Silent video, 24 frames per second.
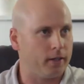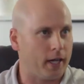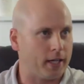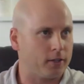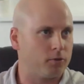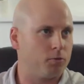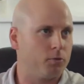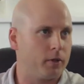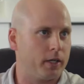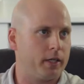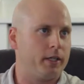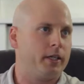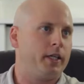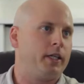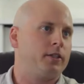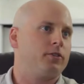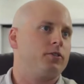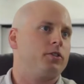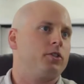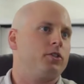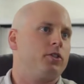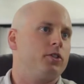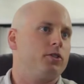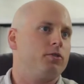That's what it
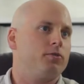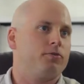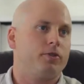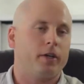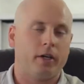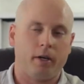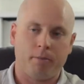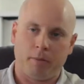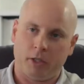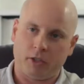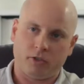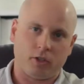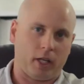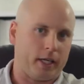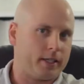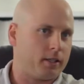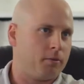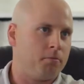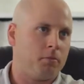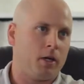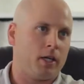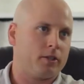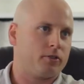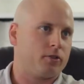needs to do, very much like
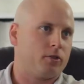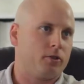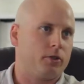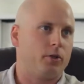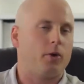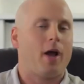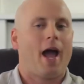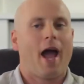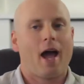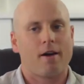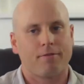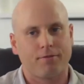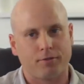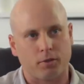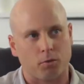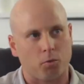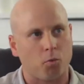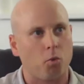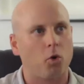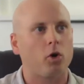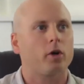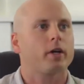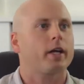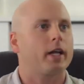a muscle. You have to
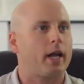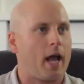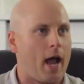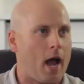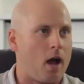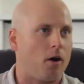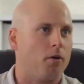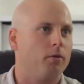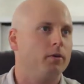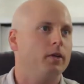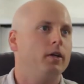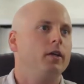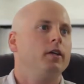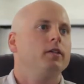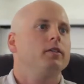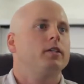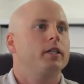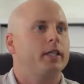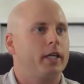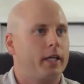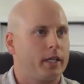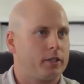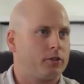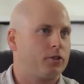work it out
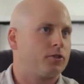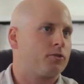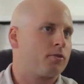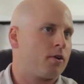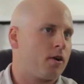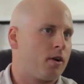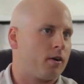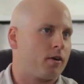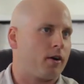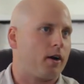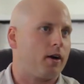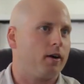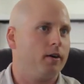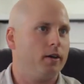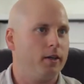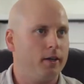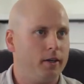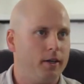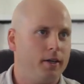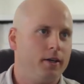to get it stronger.